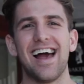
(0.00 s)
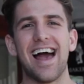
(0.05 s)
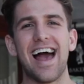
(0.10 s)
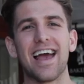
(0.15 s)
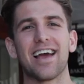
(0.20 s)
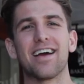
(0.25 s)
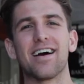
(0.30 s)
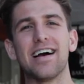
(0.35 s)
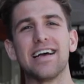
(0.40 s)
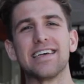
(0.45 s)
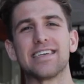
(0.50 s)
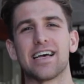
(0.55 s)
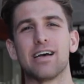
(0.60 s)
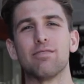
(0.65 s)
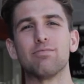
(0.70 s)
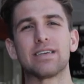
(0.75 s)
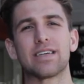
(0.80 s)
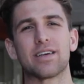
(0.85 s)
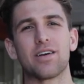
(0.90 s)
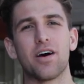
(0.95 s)
Hey guys,
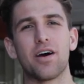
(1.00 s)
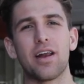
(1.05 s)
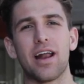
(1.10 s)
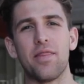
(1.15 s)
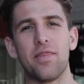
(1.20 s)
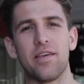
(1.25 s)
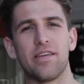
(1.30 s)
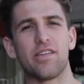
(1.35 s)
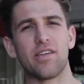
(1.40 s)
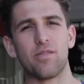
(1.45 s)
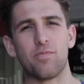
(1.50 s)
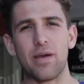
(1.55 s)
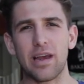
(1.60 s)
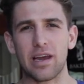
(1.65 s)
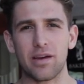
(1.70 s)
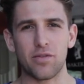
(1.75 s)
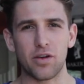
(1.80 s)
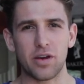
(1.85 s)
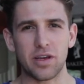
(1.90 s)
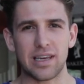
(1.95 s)
I'm Scott and this is
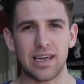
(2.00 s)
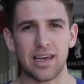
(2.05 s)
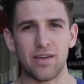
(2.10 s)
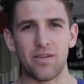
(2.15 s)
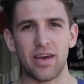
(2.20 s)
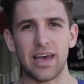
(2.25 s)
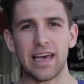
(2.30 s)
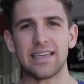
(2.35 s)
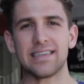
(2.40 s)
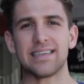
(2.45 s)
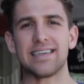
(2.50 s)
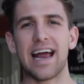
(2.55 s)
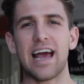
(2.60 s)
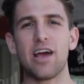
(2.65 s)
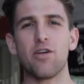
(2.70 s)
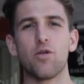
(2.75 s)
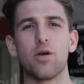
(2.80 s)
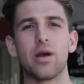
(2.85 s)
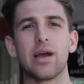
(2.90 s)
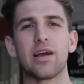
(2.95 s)
Big Review TV.
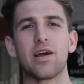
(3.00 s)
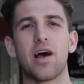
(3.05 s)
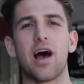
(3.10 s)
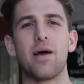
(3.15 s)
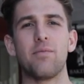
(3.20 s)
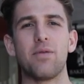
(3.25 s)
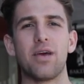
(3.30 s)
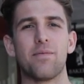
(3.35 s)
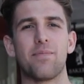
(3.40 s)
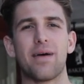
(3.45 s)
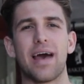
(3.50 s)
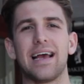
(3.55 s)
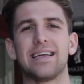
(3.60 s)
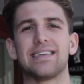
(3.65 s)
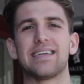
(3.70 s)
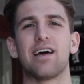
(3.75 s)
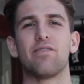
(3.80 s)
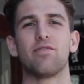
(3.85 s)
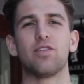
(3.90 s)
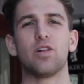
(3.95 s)
Today we're in Gymea Bay to have a